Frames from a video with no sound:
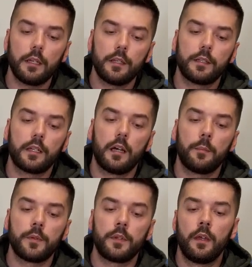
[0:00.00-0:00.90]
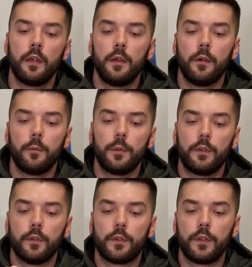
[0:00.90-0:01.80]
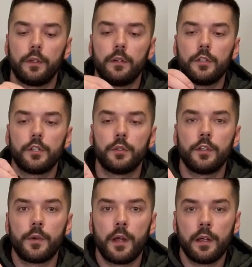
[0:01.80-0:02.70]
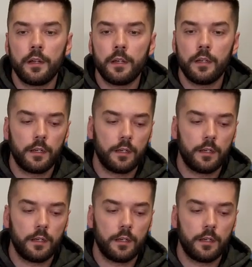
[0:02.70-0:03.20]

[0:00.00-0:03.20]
It comes with a single shot tray.